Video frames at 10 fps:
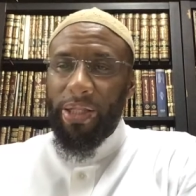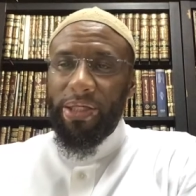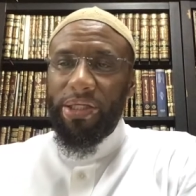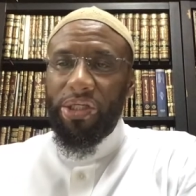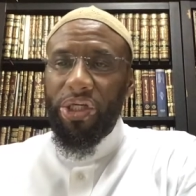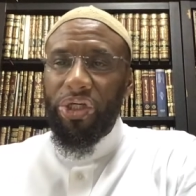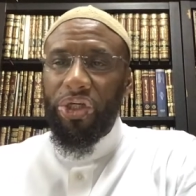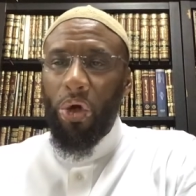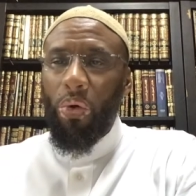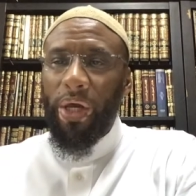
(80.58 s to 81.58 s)
This is just
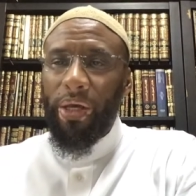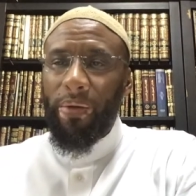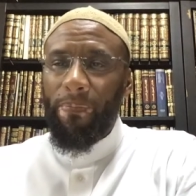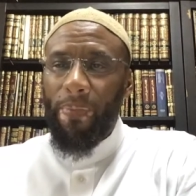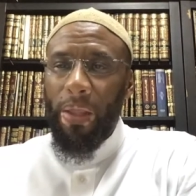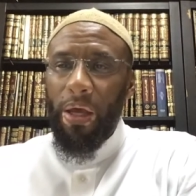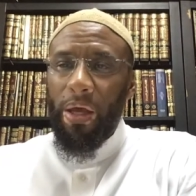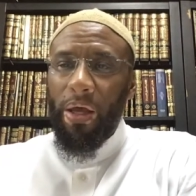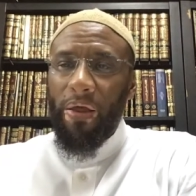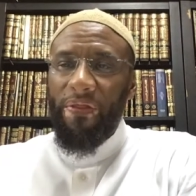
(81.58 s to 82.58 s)
showing
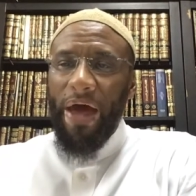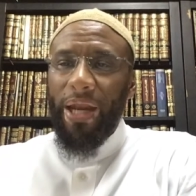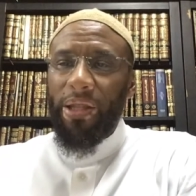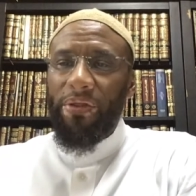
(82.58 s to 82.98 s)
that